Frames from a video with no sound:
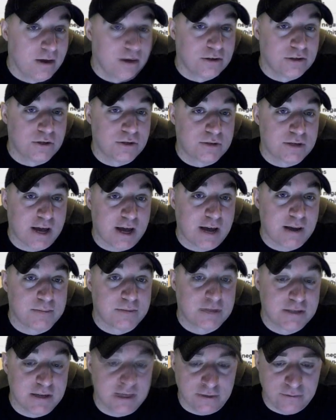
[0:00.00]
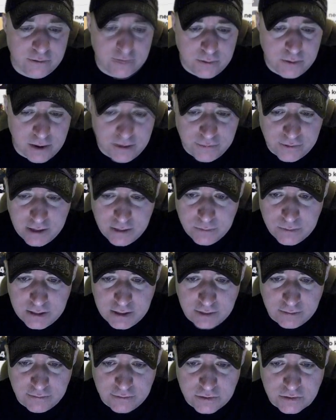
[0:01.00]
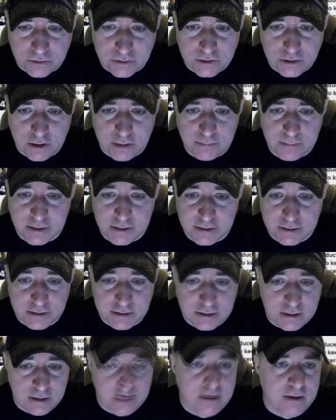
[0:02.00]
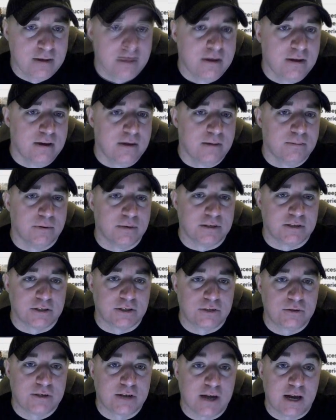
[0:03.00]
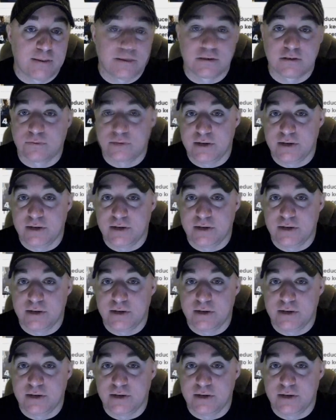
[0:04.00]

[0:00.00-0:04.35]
Two times, I forget what the official term is, but two times this